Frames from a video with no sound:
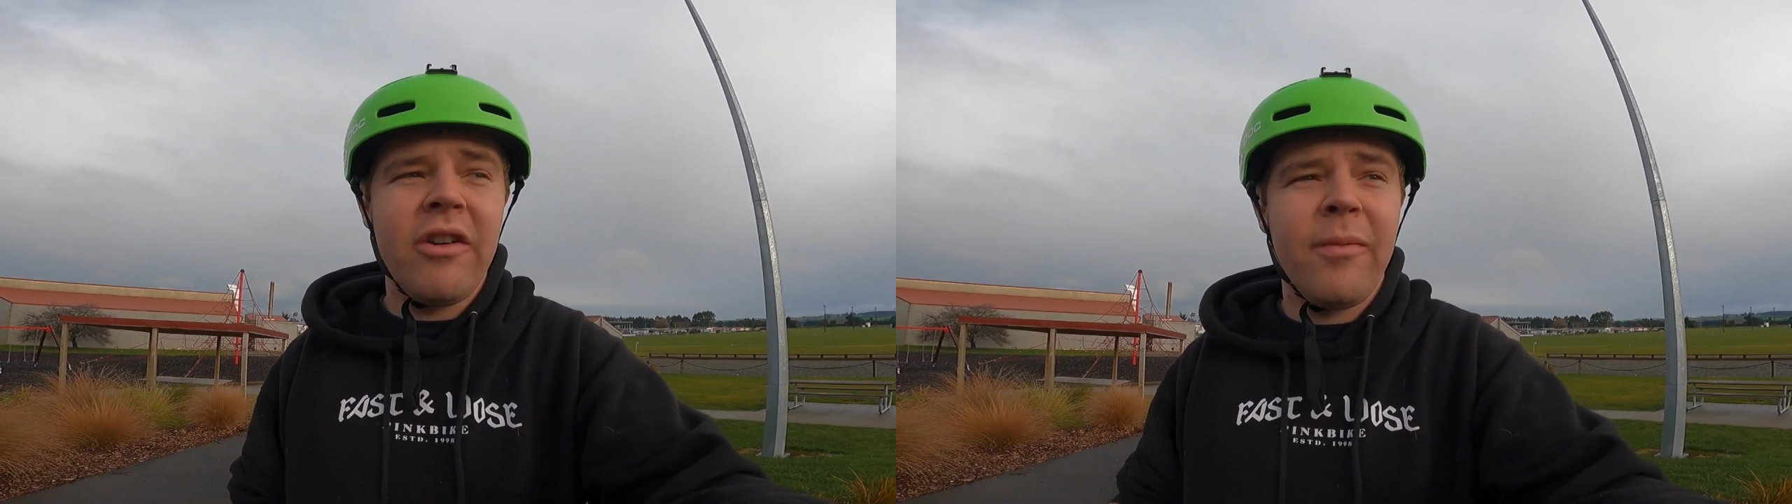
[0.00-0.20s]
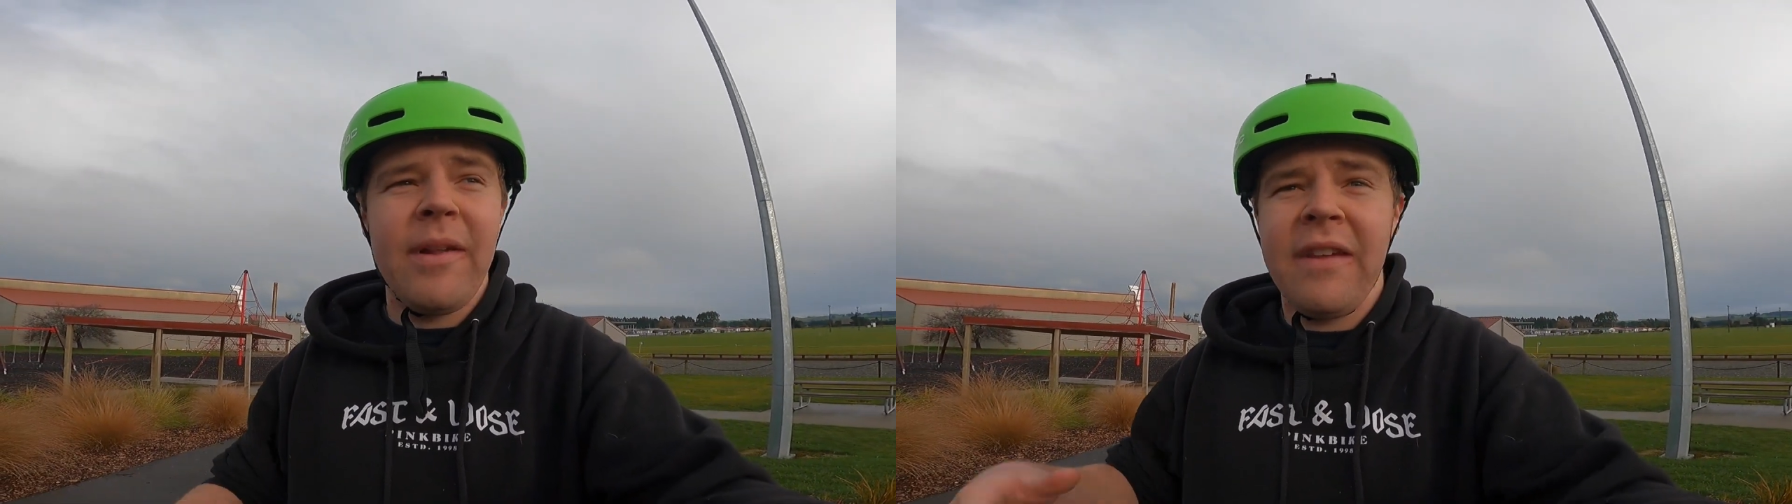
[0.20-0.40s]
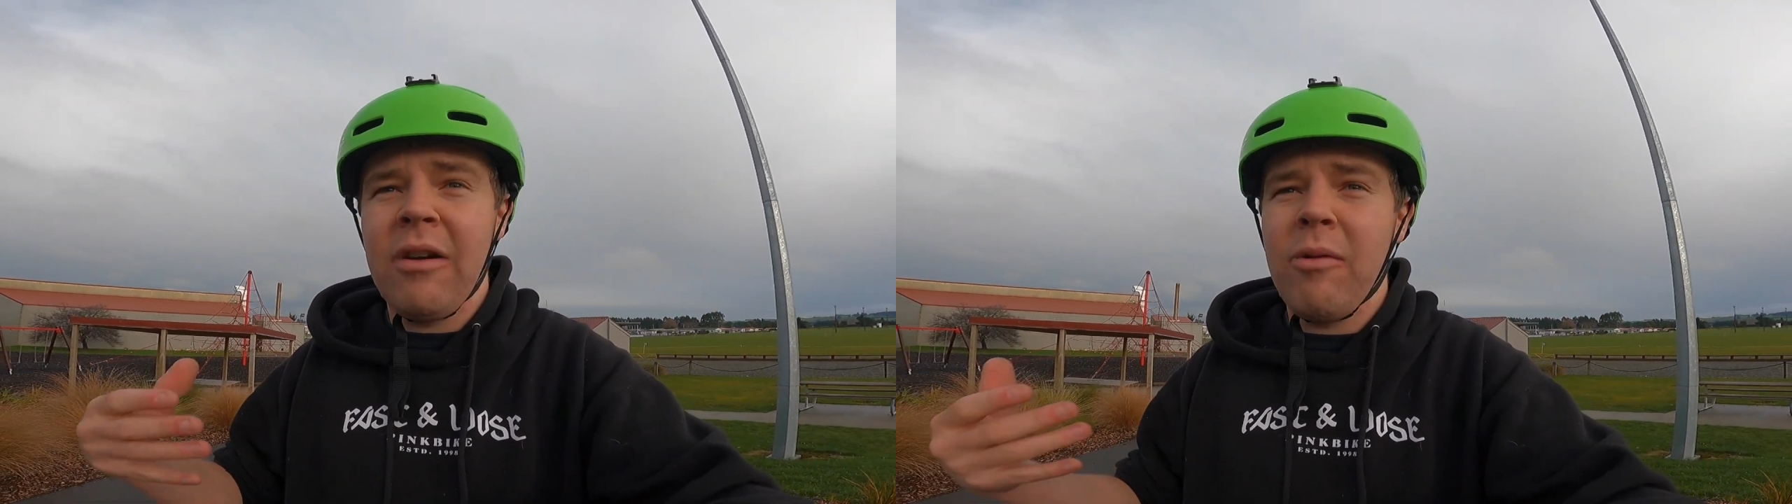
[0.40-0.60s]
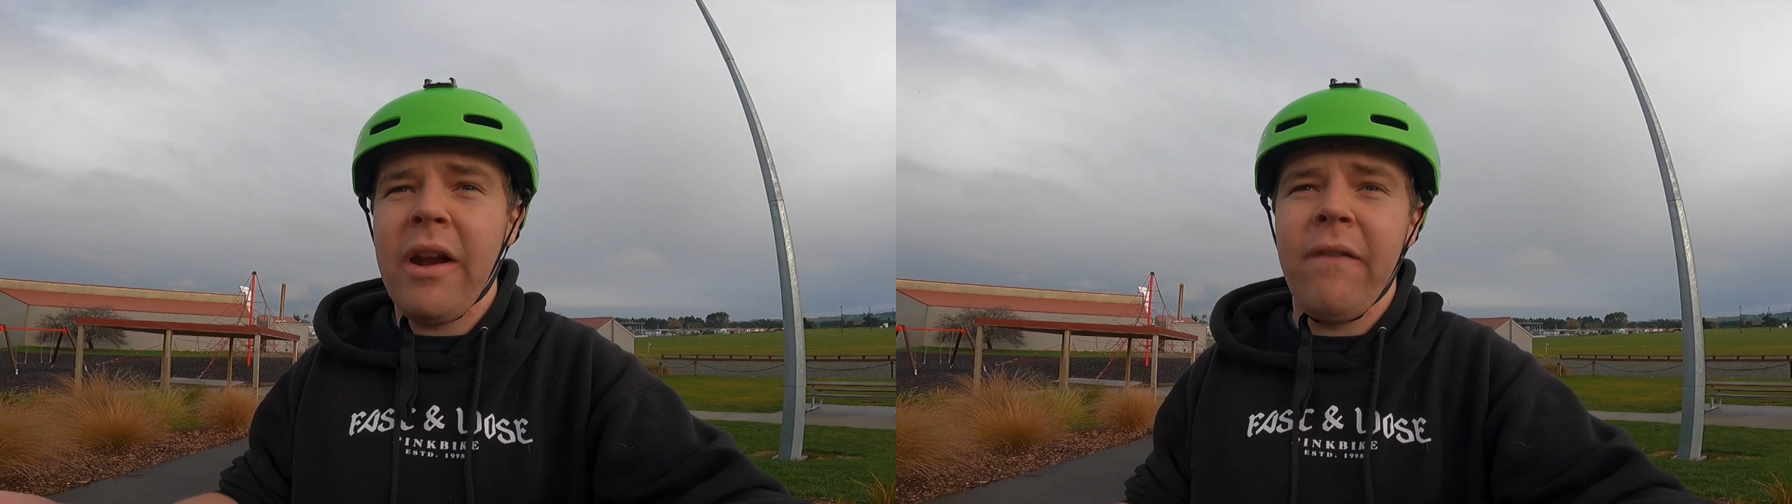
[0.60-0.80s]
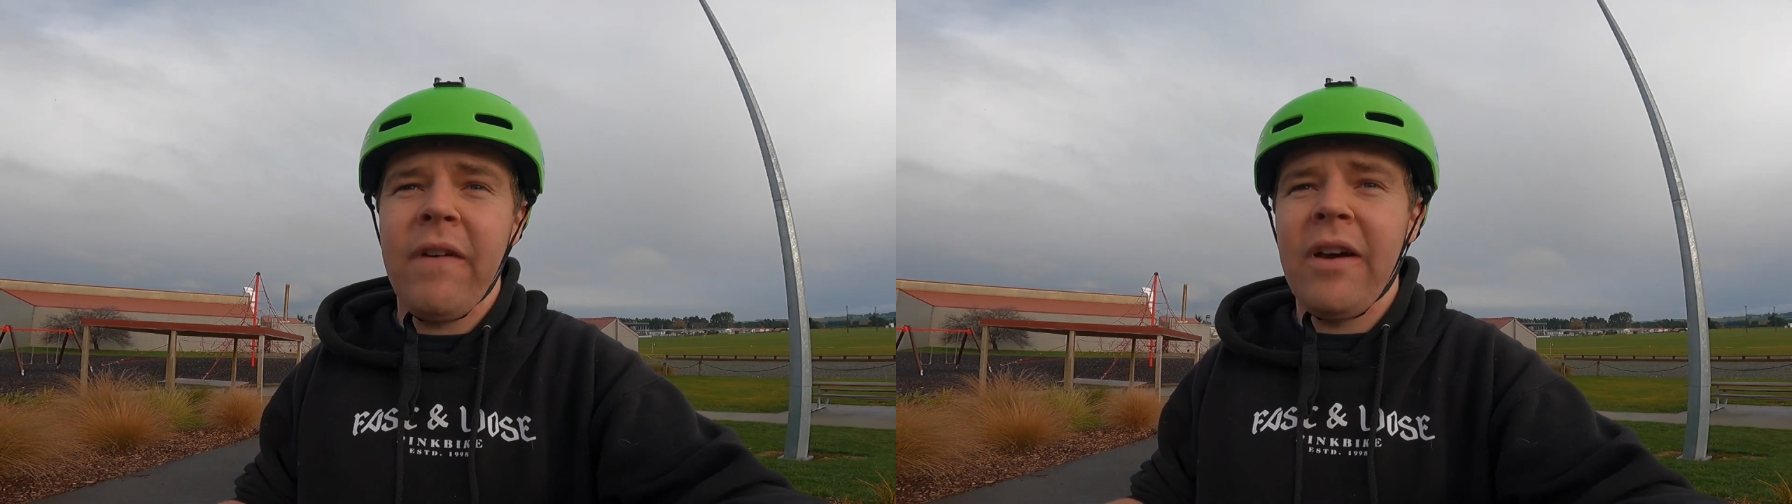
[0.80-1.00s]
just be seeing what
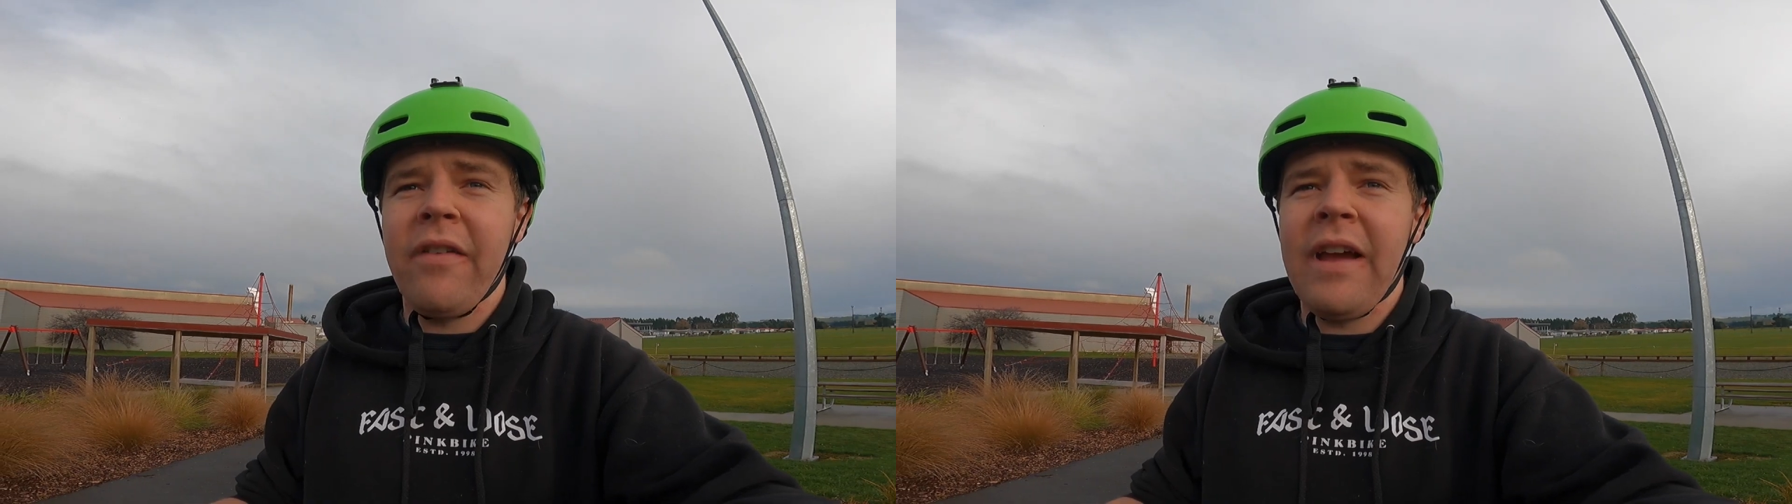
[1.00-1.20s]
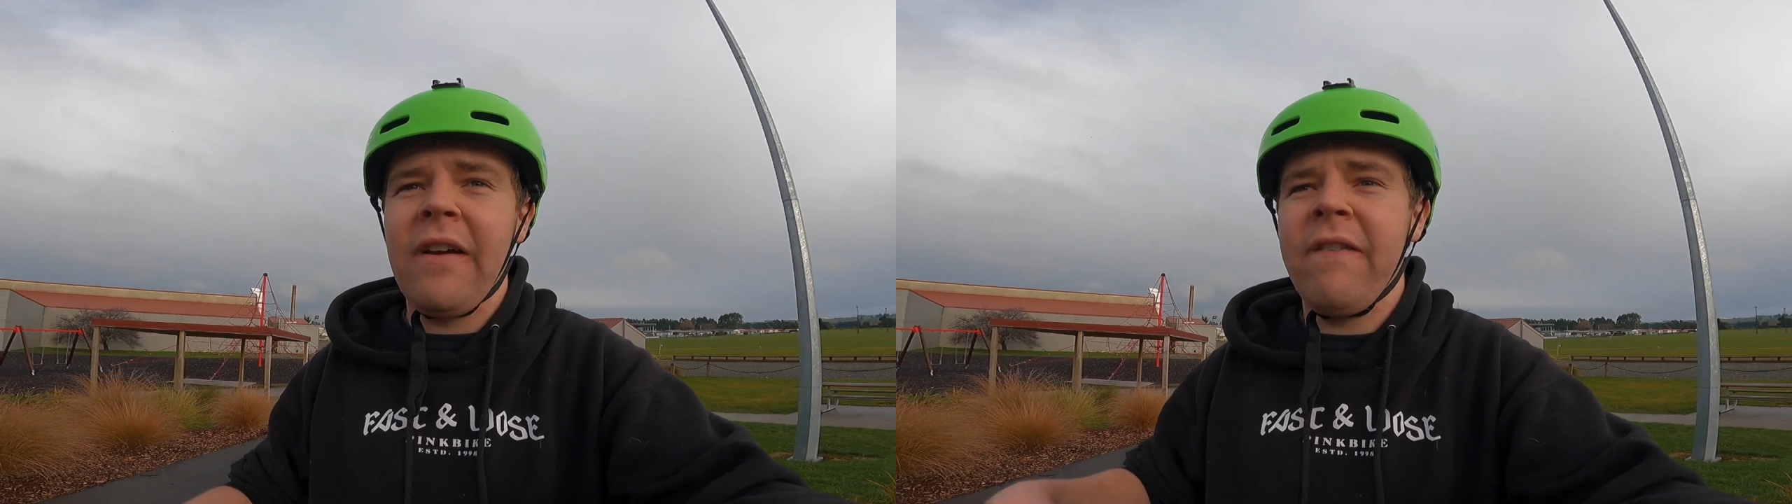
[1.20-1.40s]
it feels like,